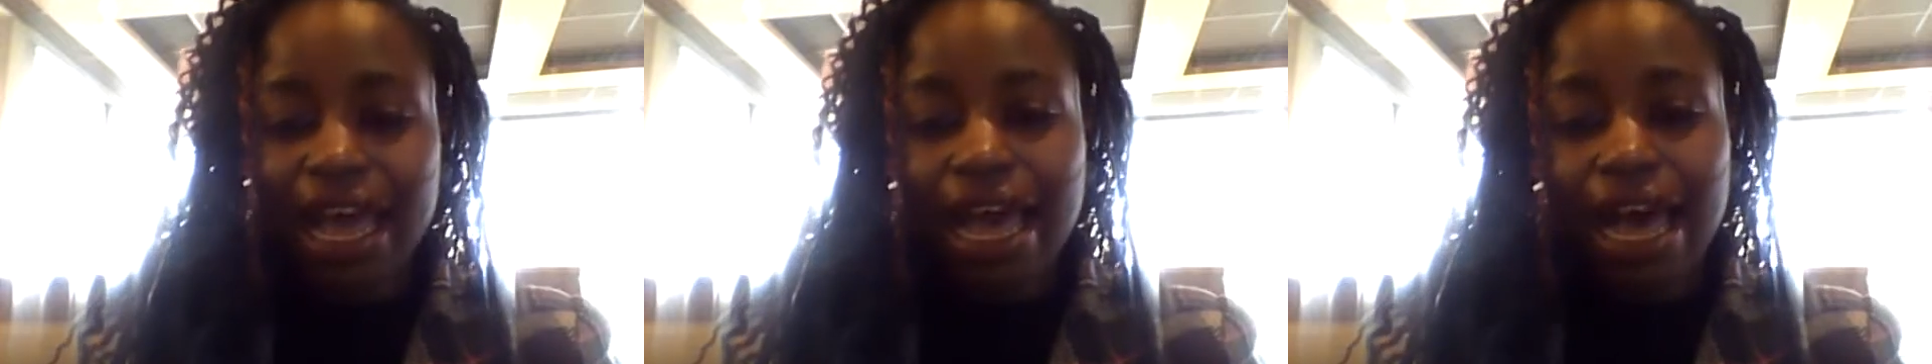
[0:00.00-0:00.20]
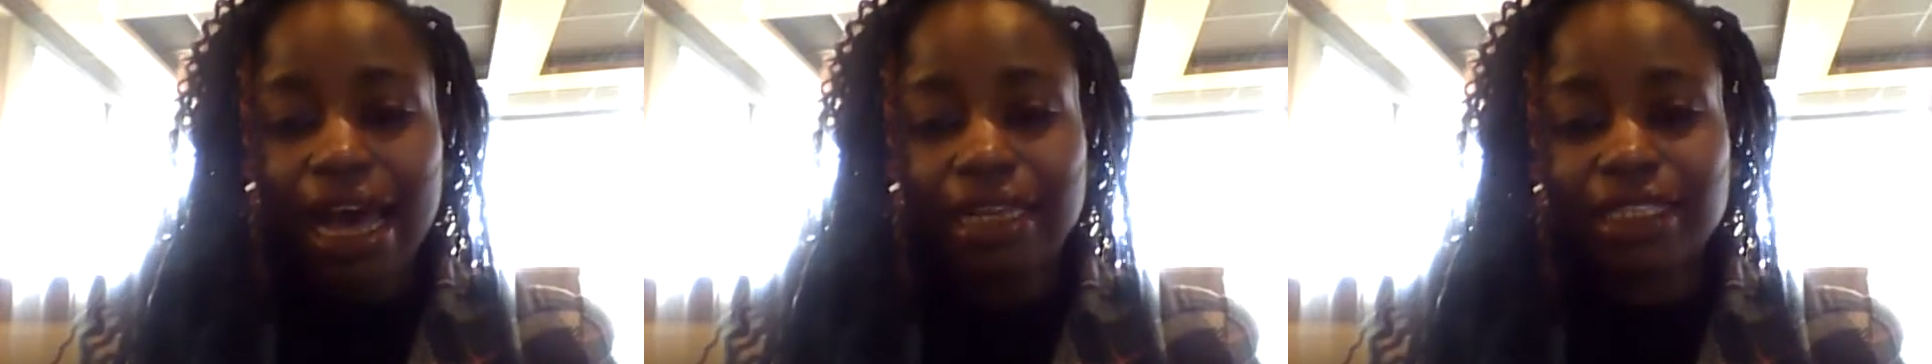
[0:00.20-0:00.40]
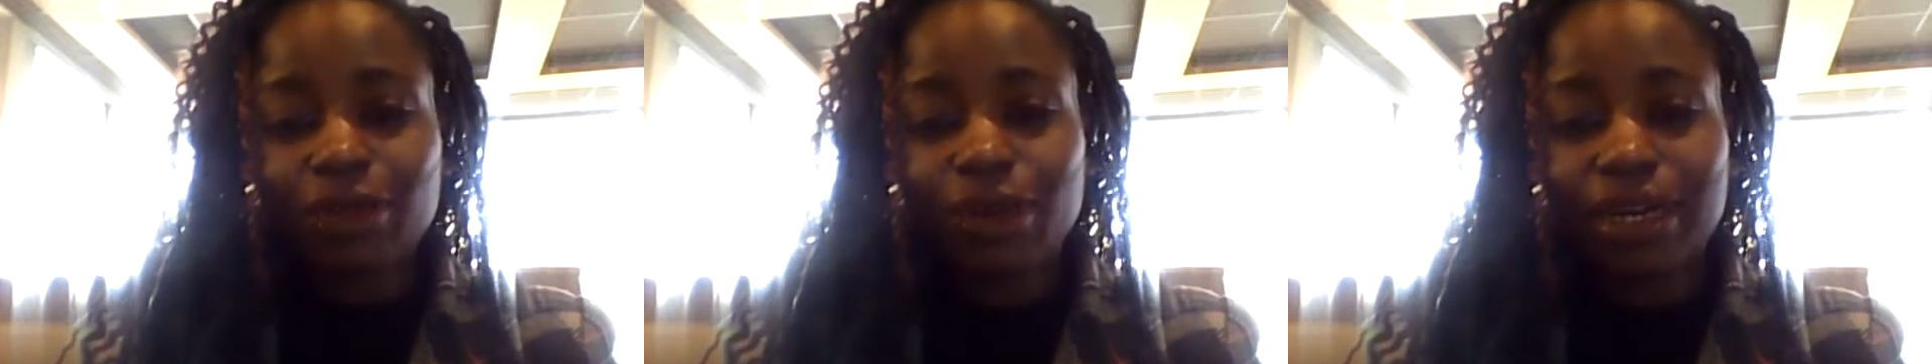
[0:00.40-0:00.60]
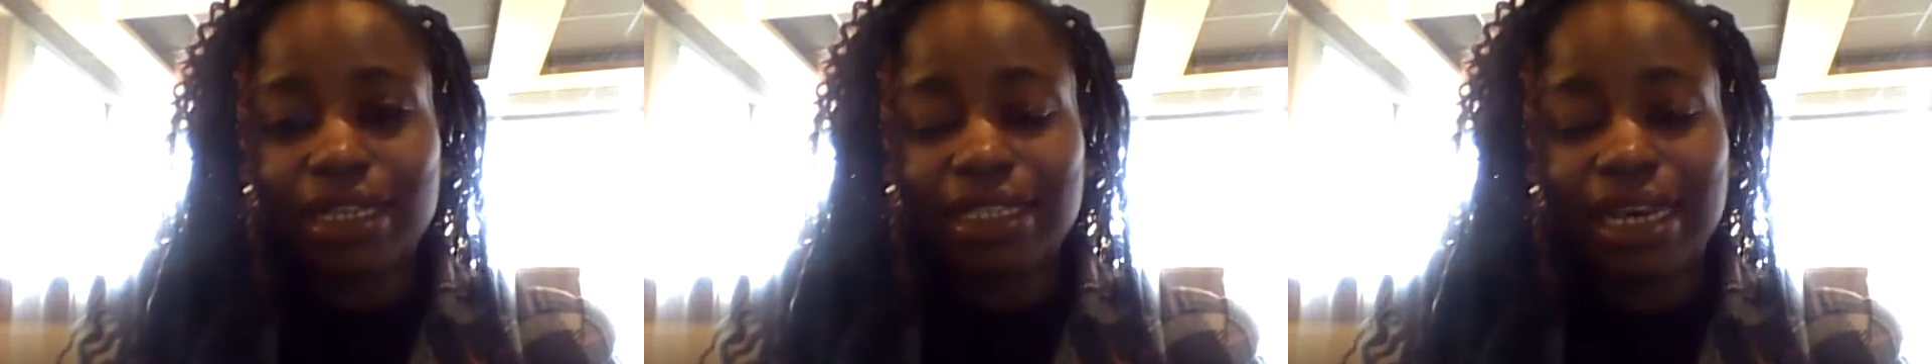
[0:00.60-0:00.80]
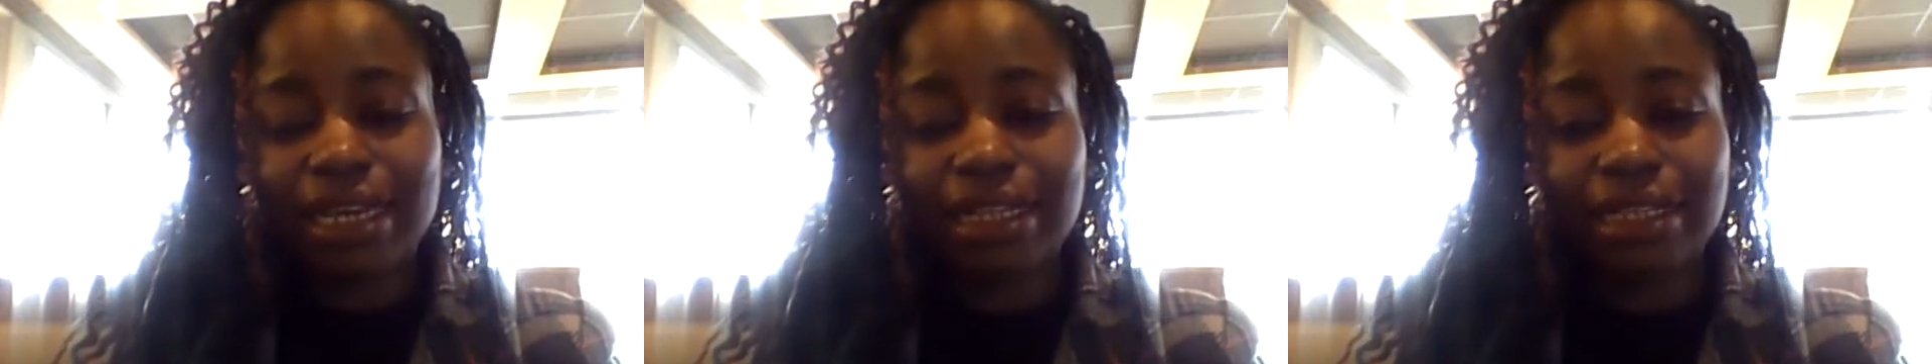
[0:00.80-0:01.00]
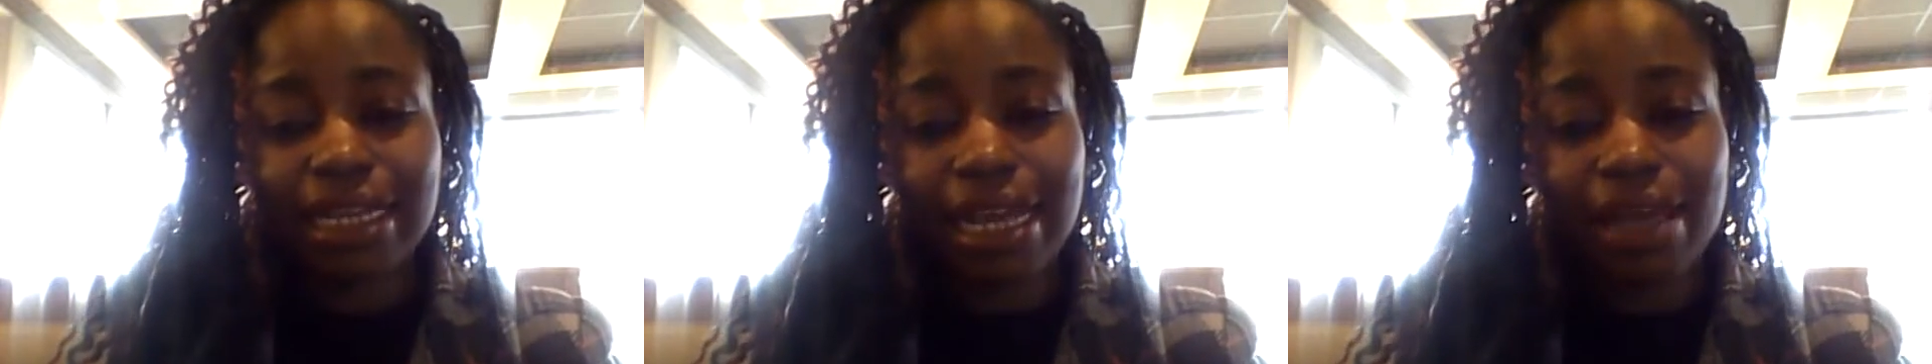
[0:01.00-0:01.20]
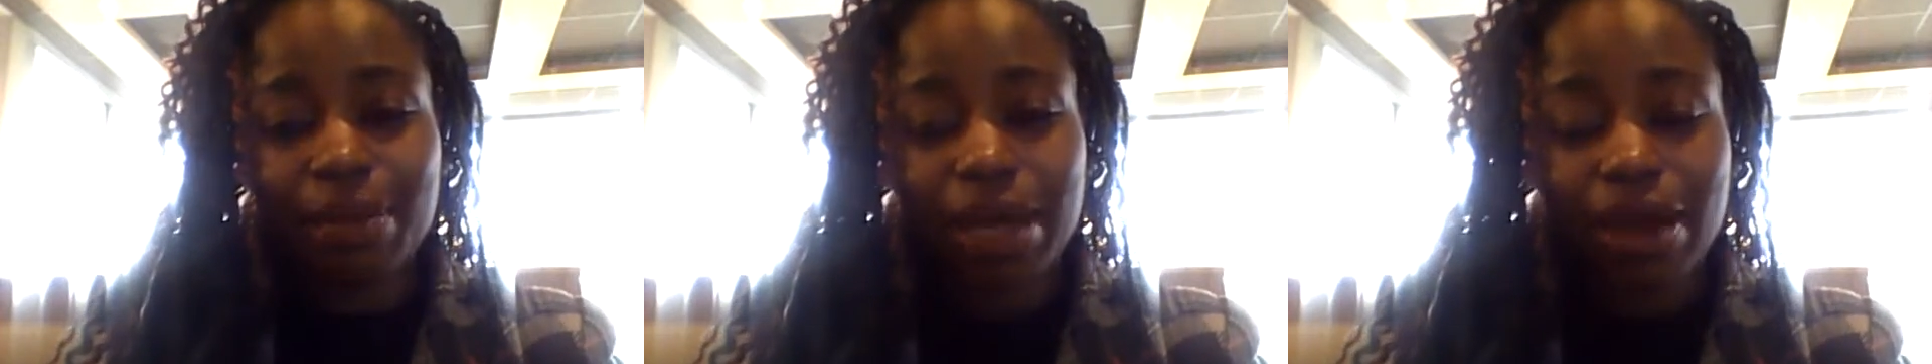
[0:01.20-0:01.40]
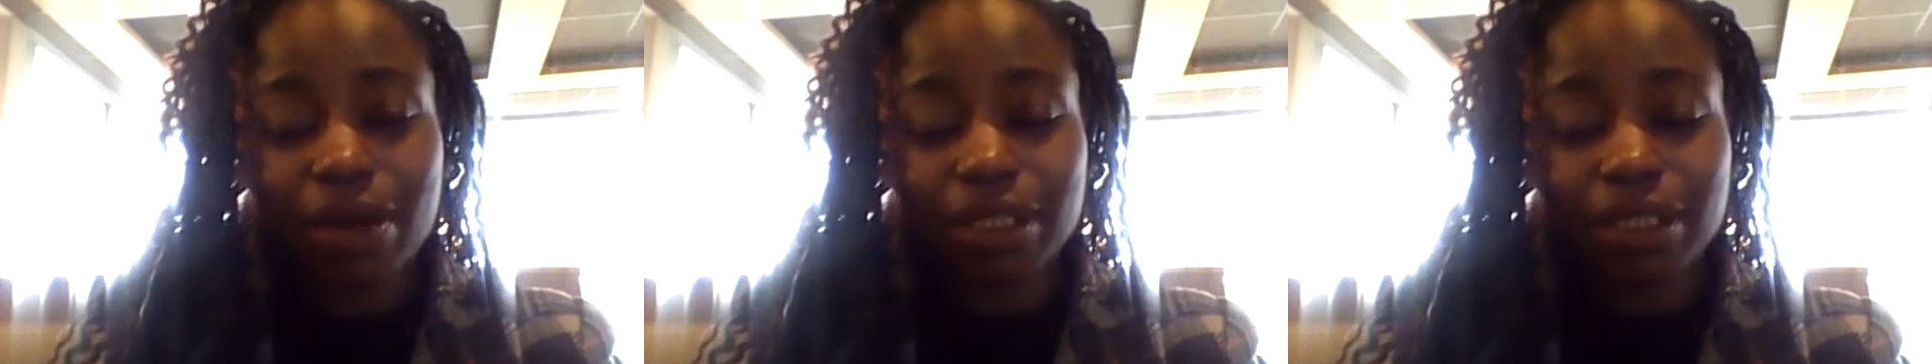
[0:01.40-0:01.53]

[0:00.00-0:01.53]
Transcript: I just want to take the time out